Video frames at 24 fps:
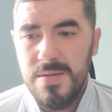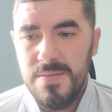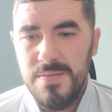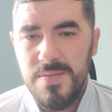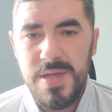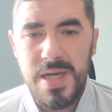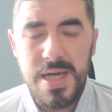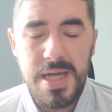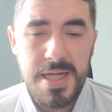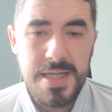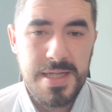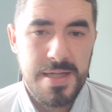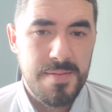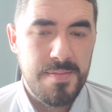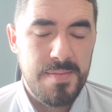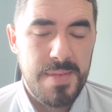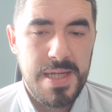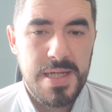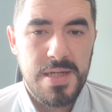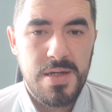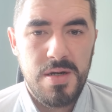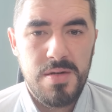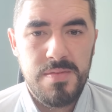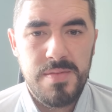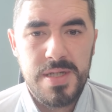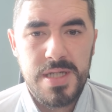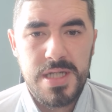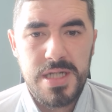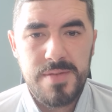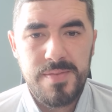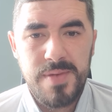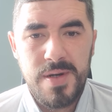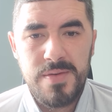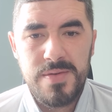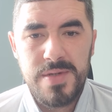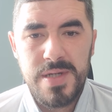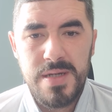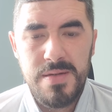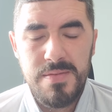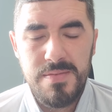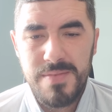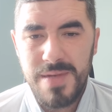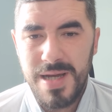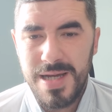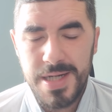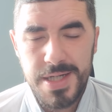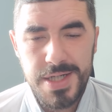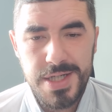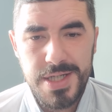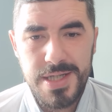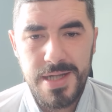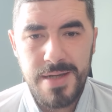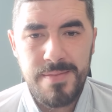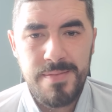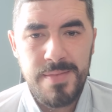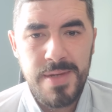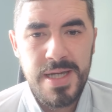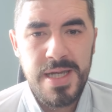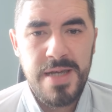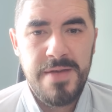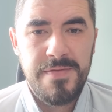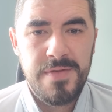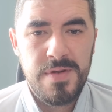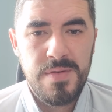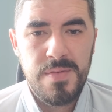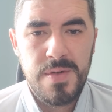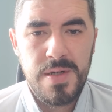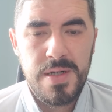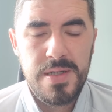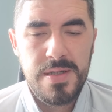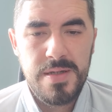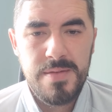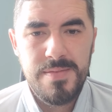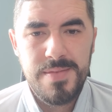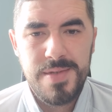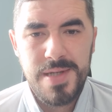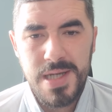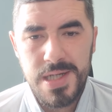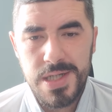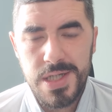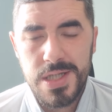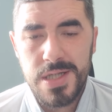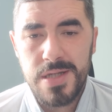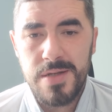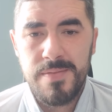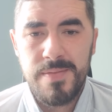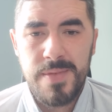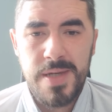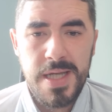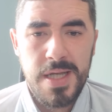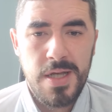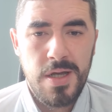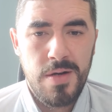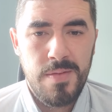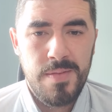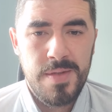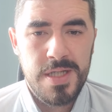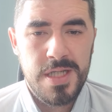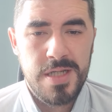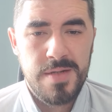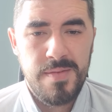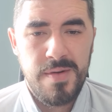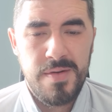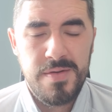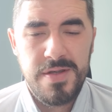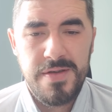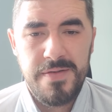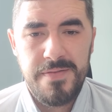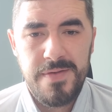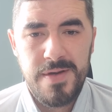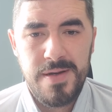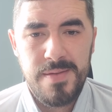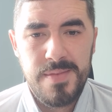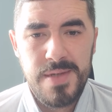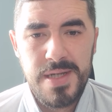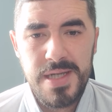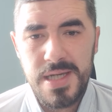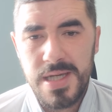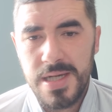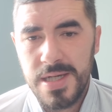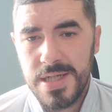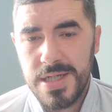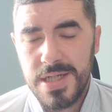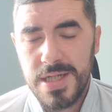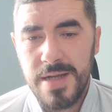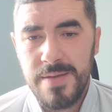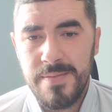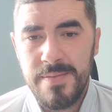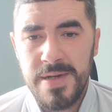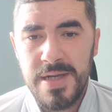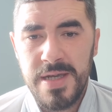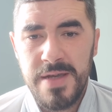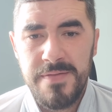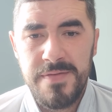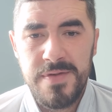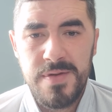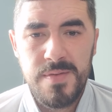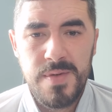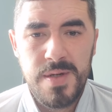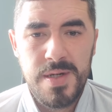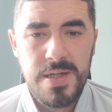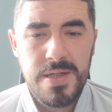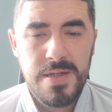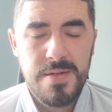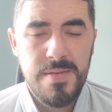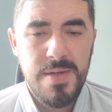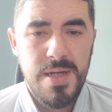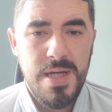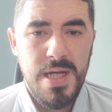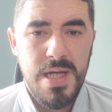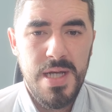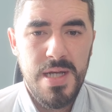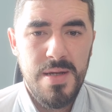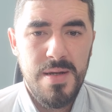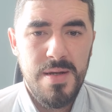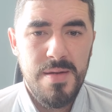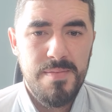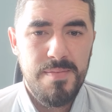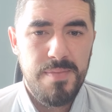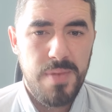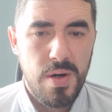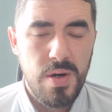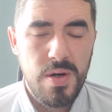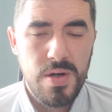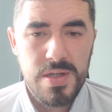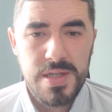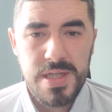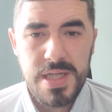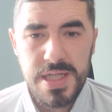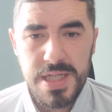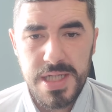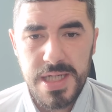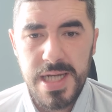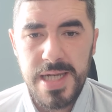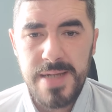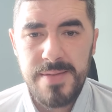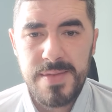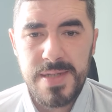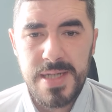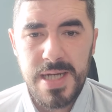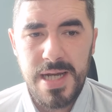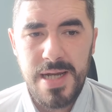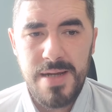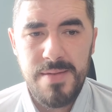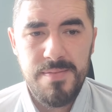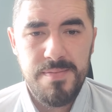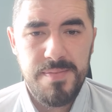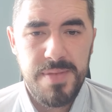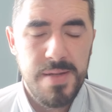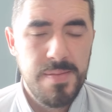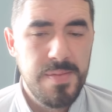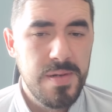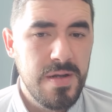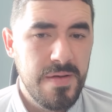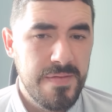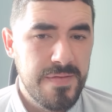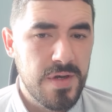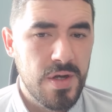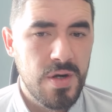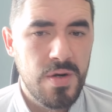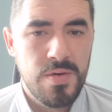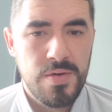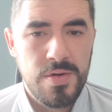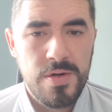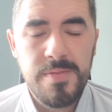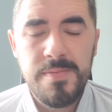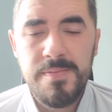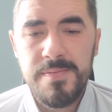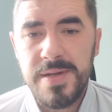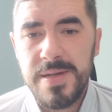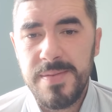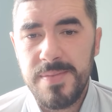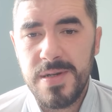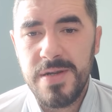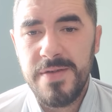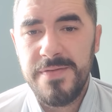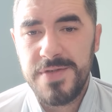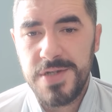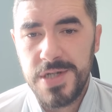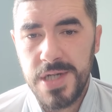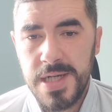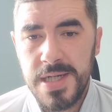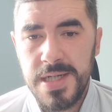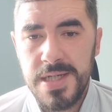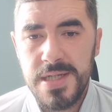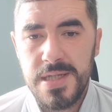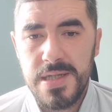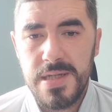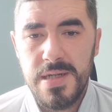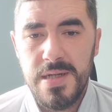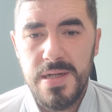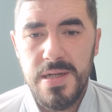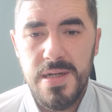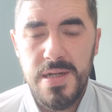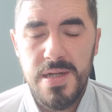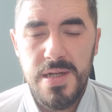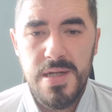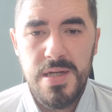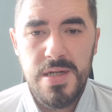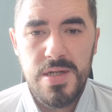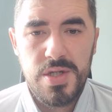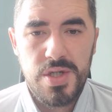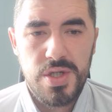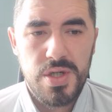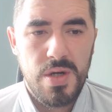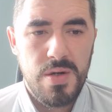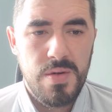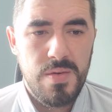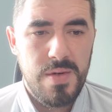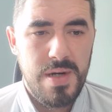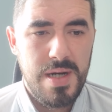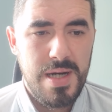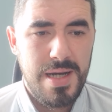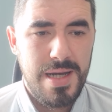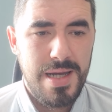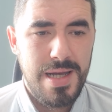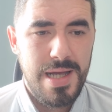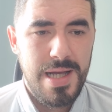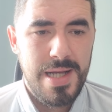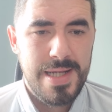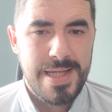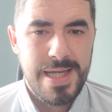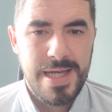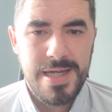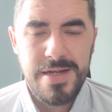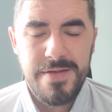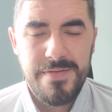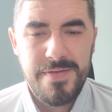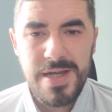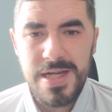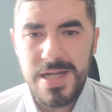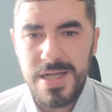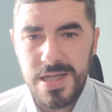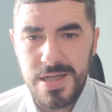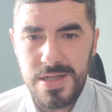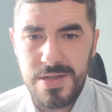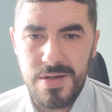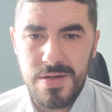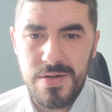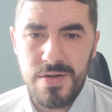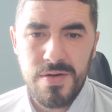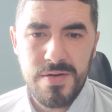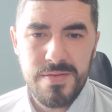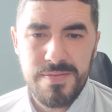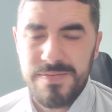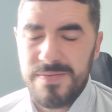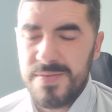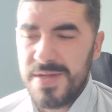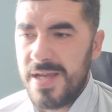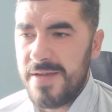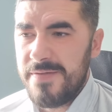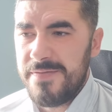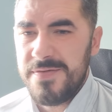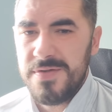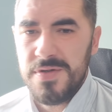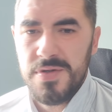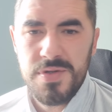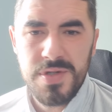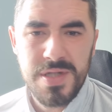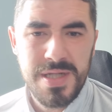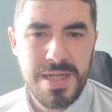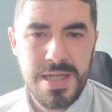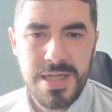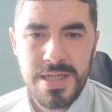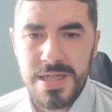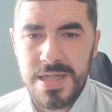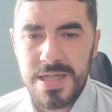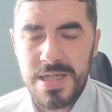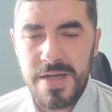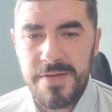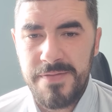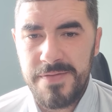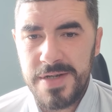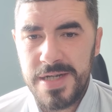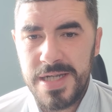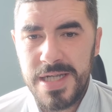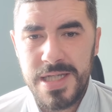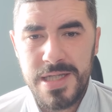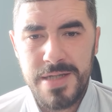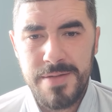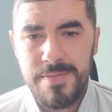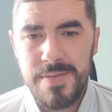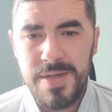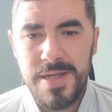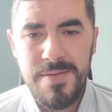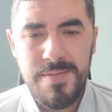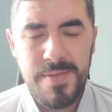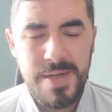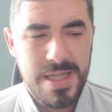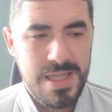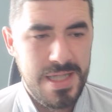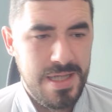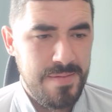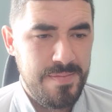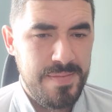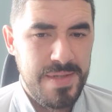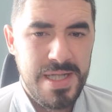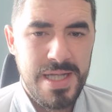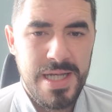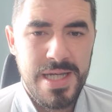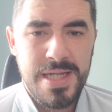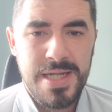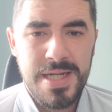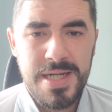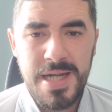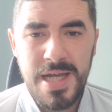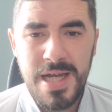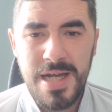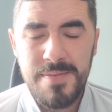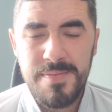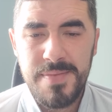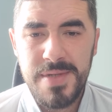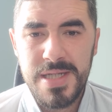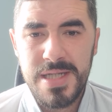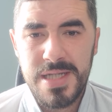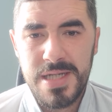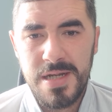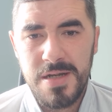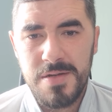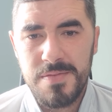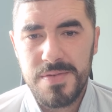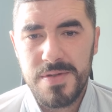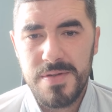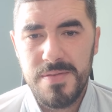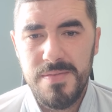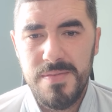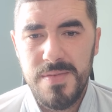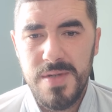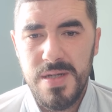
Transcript: Yeah, I did make comments about you, and I stand by every one of them. Yes, I did make comments about your family, and I stand by every one of them. But at the same time, people have grown up and people have changed. So, again, if any of your nephews, nieces ever needed me, mate, I'd be there in an heartbeat to help them.